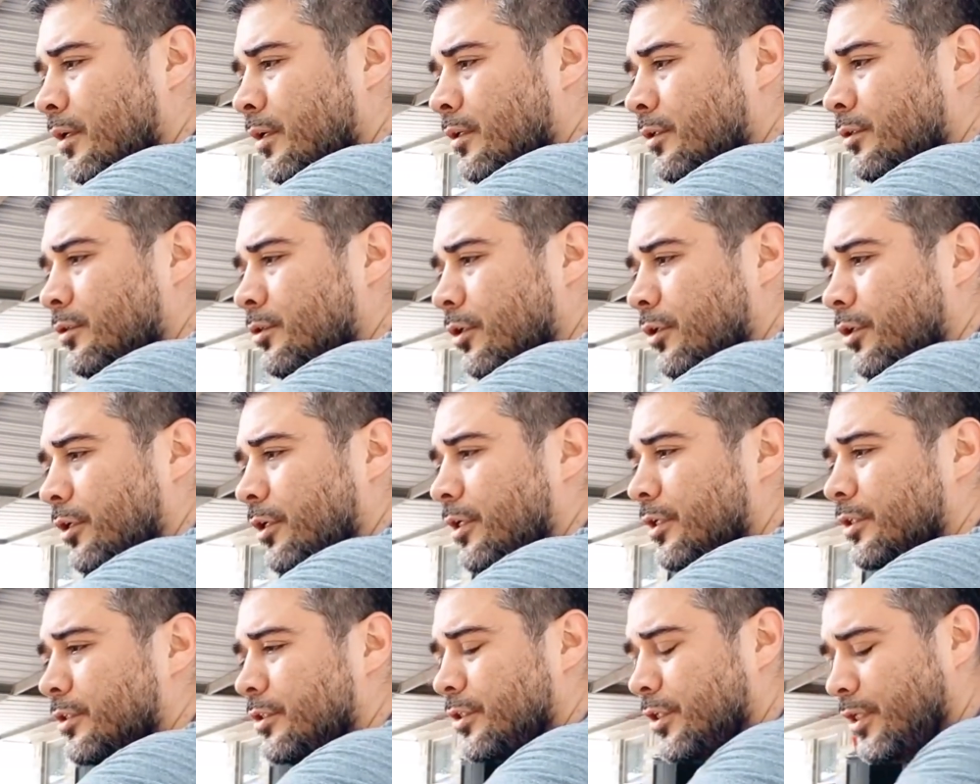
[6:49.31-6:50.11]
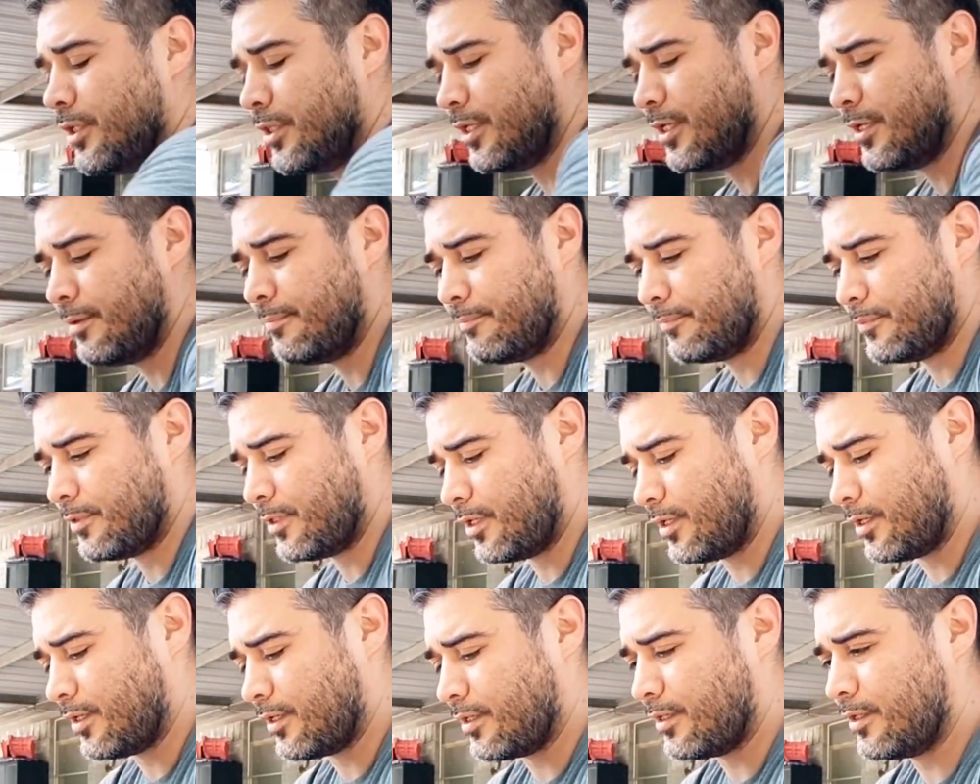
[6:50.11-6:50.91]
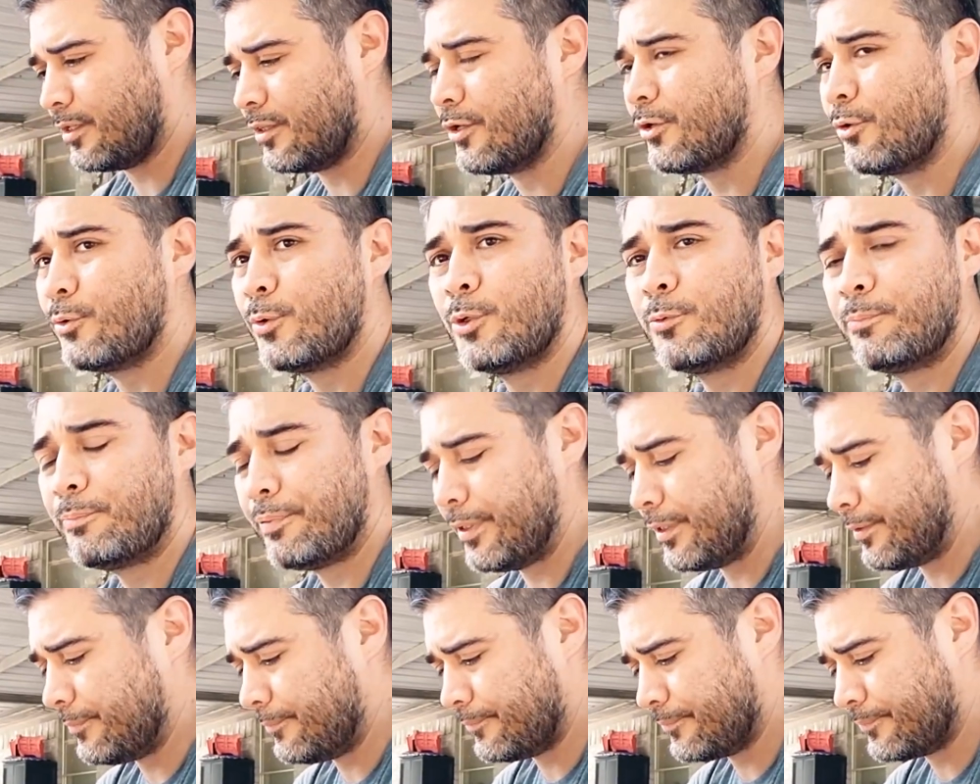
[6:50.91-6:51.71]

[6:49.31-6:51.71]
so you can see the grouping.